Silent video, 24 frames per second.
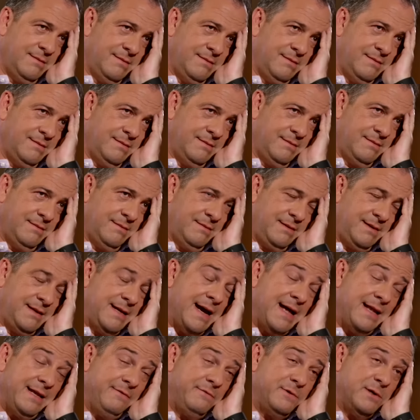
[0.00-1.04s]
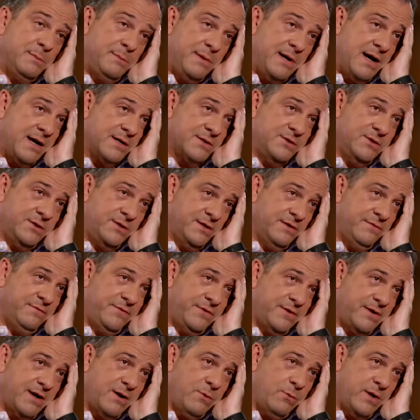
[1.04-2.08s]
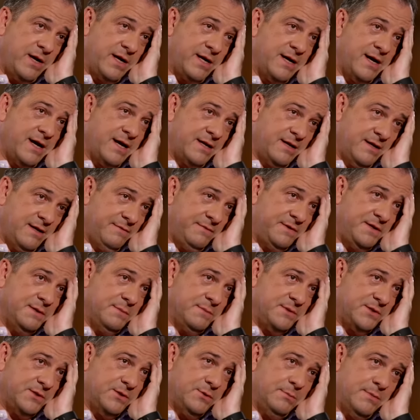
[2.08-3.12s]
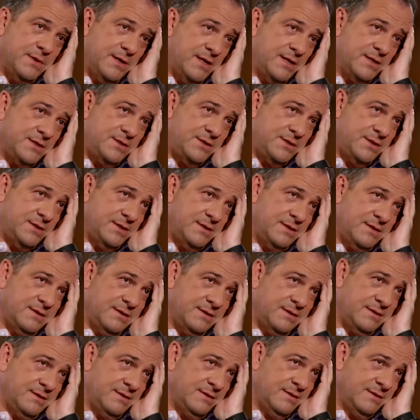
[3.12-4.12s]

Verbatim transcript: So Leroy I. lived in a box who couldn't figure out why God loved him so much. And